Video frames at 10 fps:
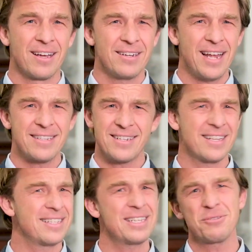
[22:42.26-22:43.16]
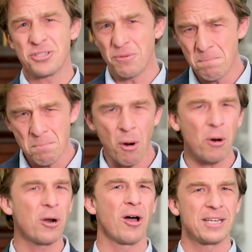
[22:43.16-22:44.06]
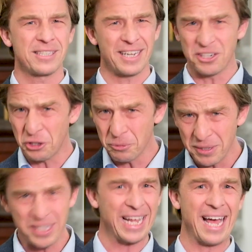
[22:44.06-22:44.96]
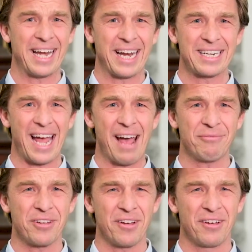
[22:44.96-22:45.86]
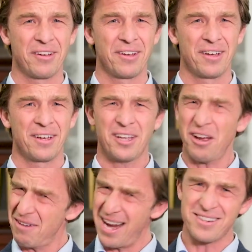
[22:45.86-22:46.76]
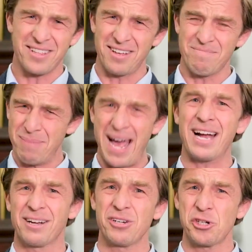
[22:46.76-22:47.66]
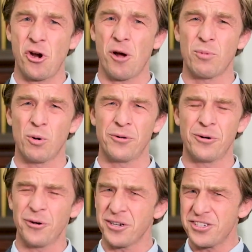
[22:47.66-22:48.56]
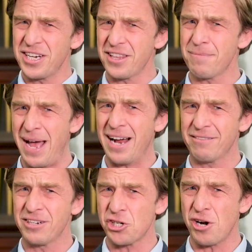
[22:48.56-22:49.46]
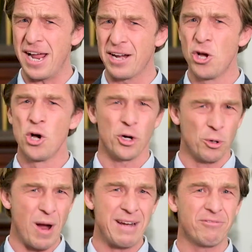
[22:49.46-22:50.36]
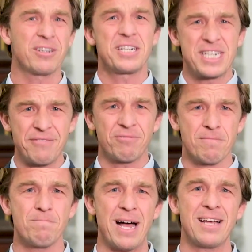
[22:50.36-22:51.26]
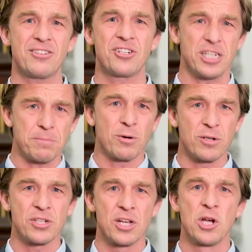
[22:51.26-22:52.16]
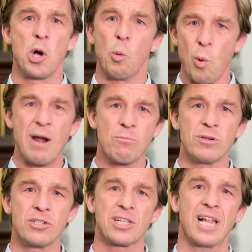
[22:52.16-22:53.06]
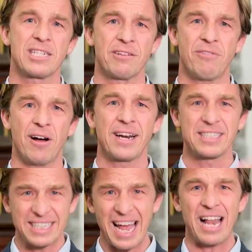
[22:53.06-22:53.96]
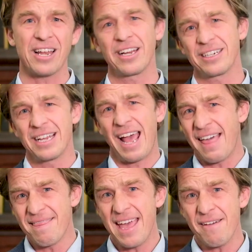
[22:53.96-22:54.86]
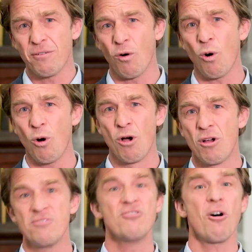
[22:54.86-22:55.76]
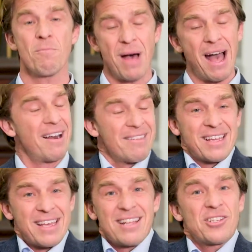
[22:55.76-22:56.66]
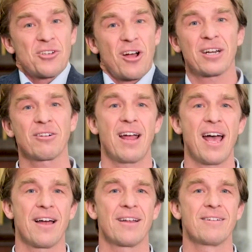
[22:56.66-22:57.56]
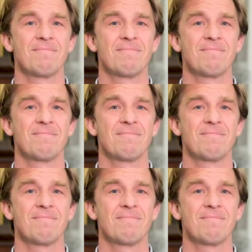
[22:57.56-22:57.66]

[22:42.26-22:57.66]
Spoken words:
Nat says this was demoralising and humiliating to have to go around to the back of a shop or to sit at the back of a train or to wait for a different bus just because one was classified as coloured and therefore not part of the inside crowd.